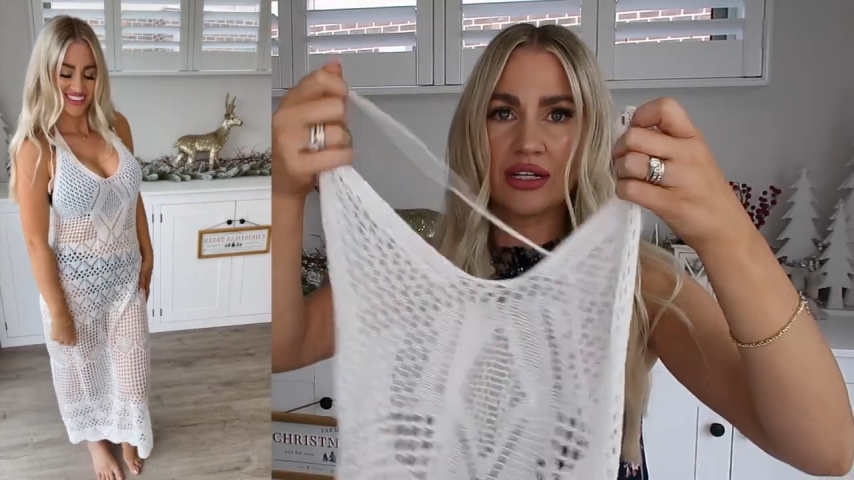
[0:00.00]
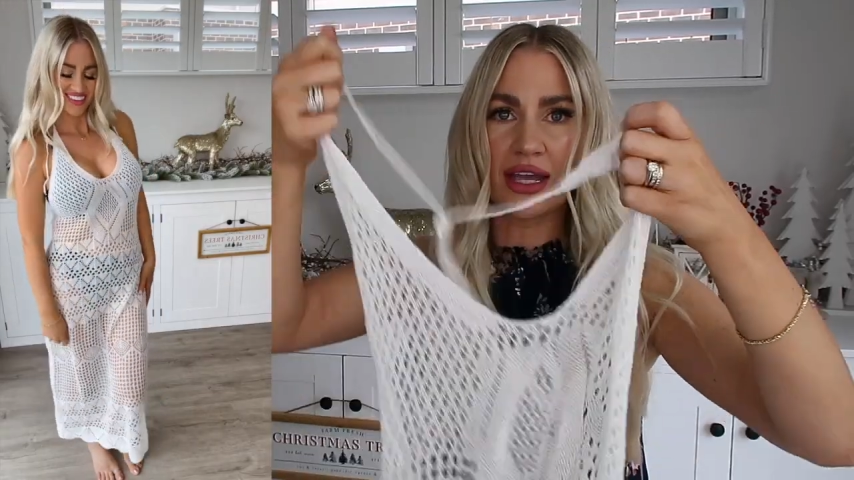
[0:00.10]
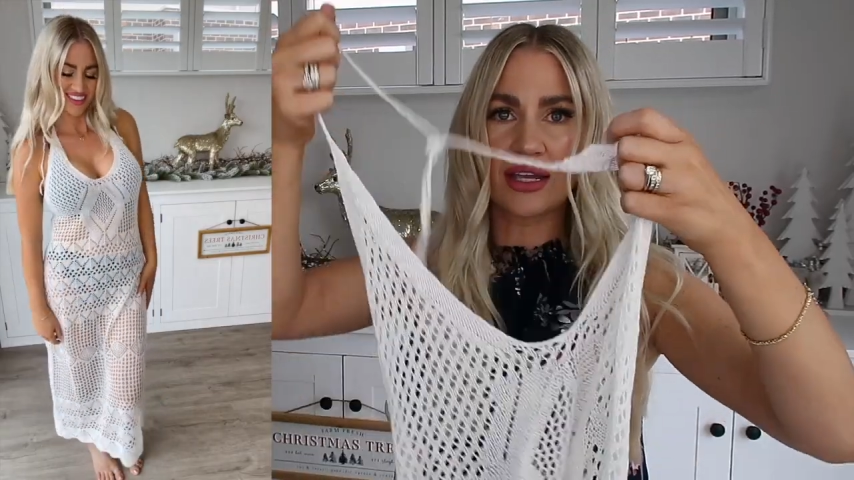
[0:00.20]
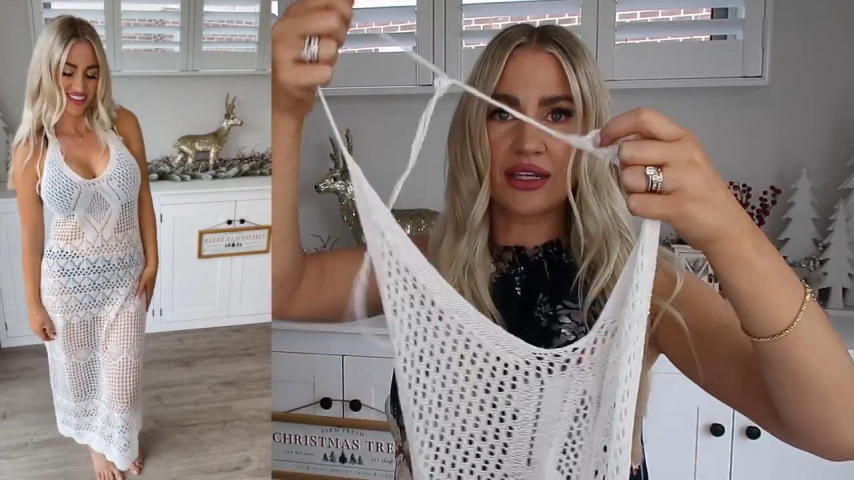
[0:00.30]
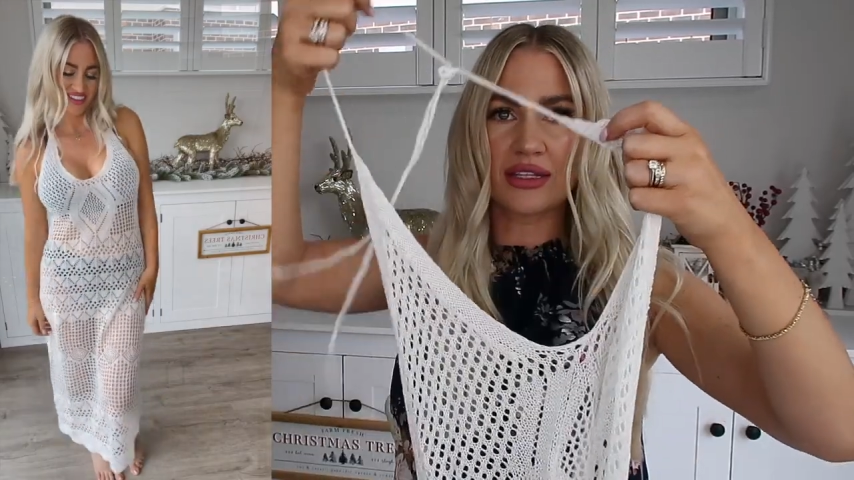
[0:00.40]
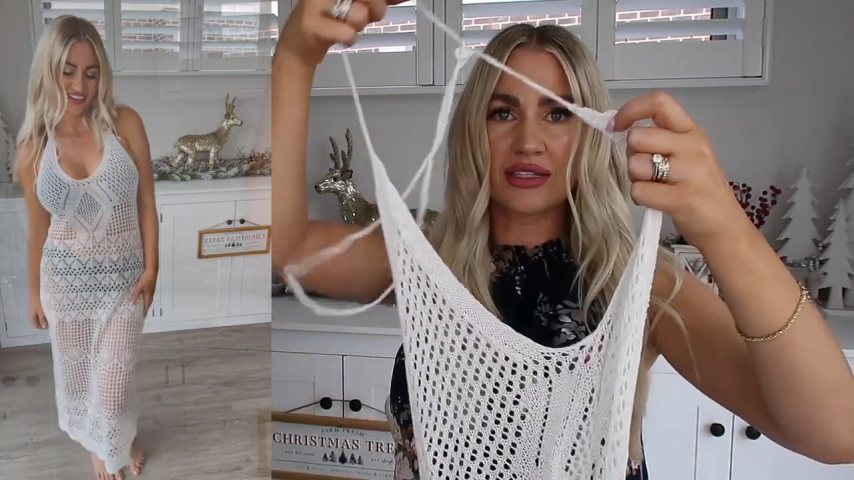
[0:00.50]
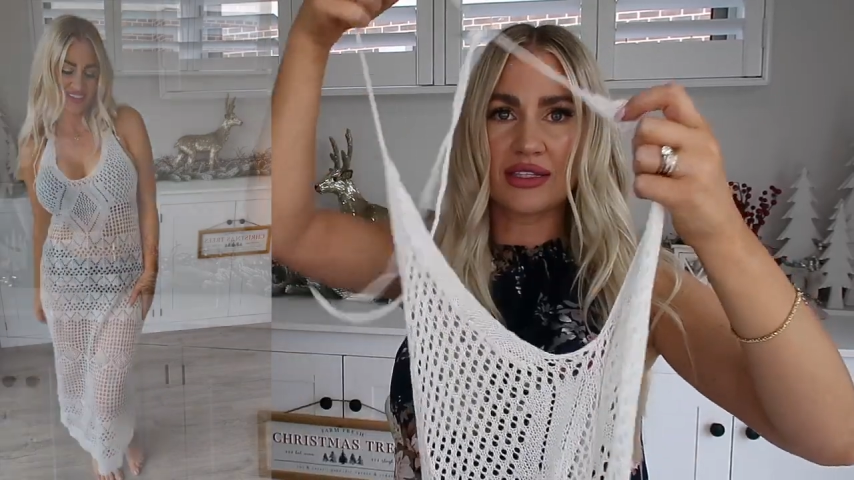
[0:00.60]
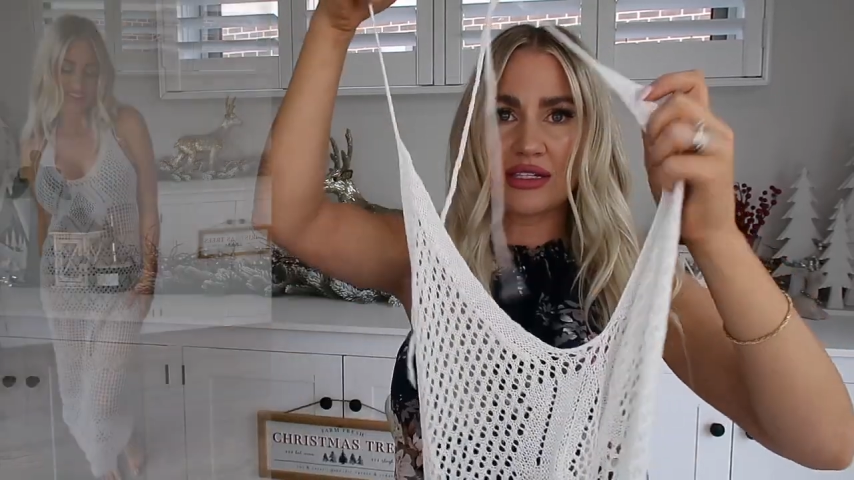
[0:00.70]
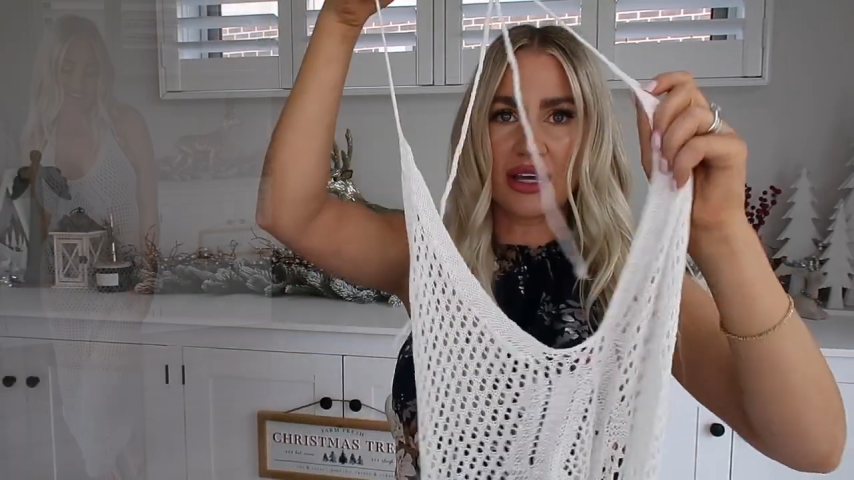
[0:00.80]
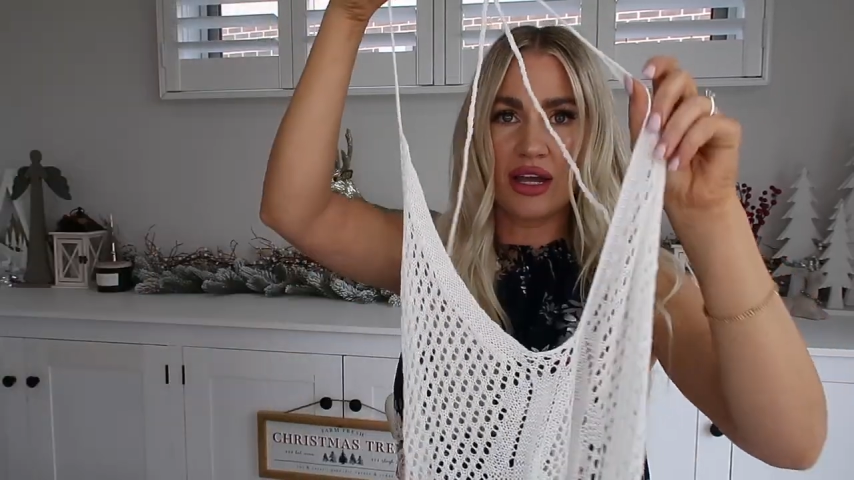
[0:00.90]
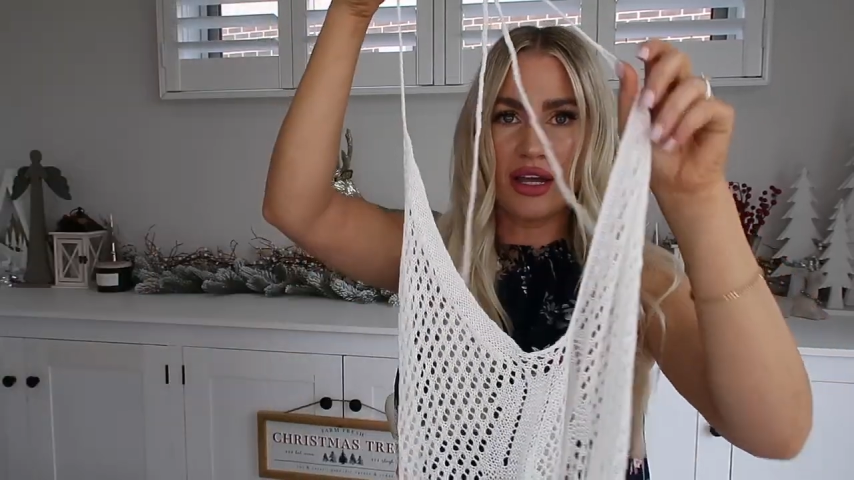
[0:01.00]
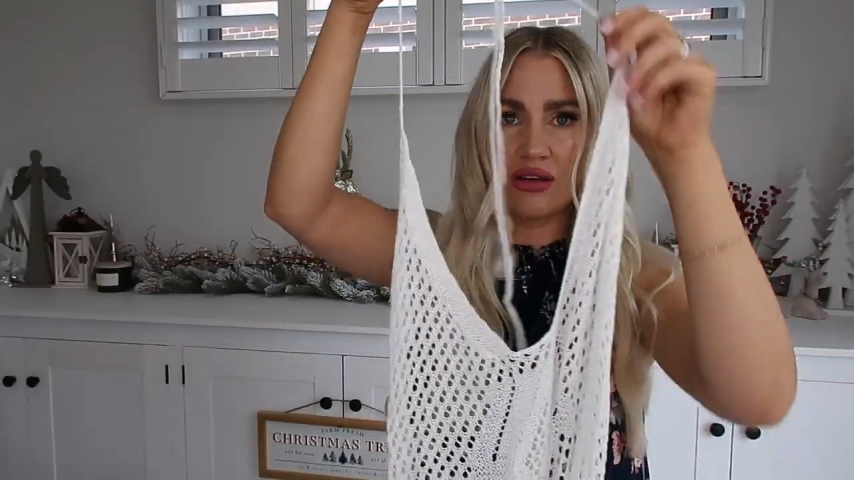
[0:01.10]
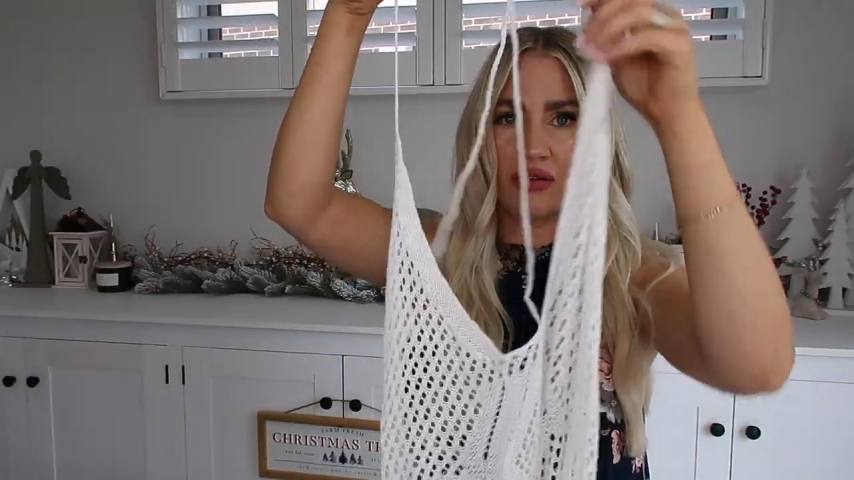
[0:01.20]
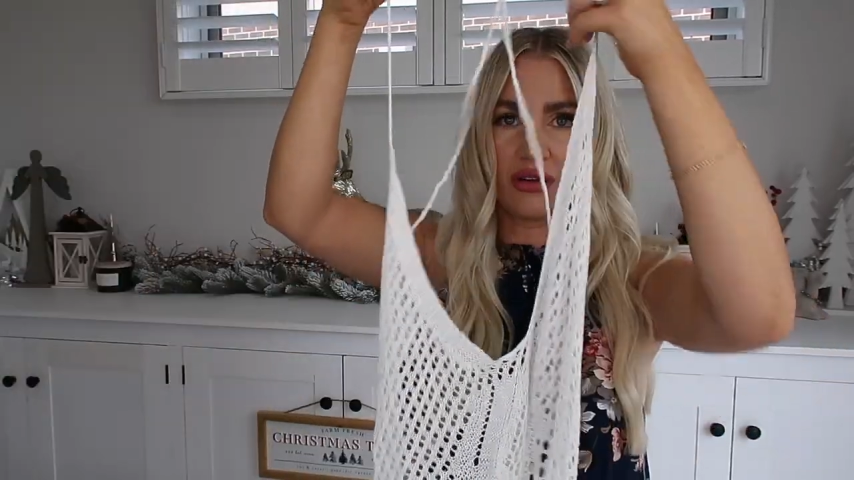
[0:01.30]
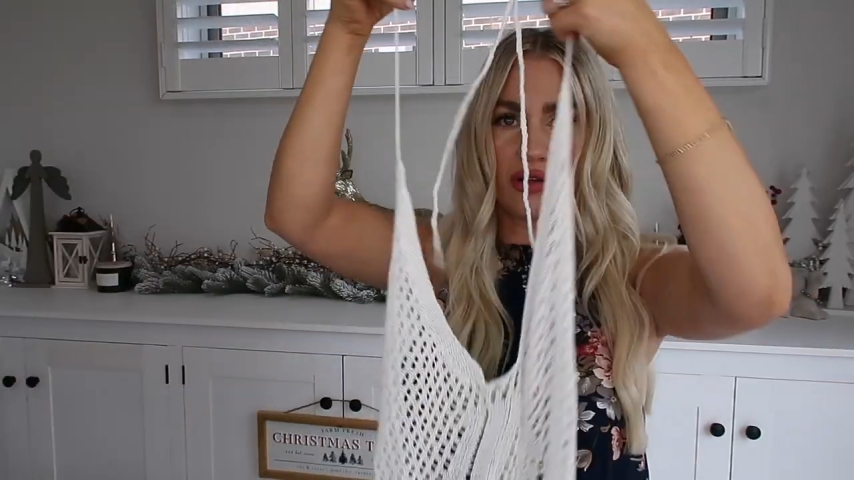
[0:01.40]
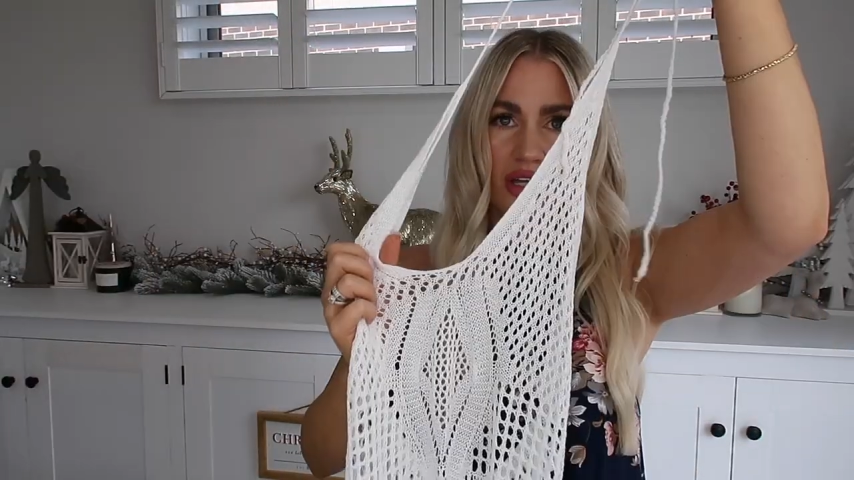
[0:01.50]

neck style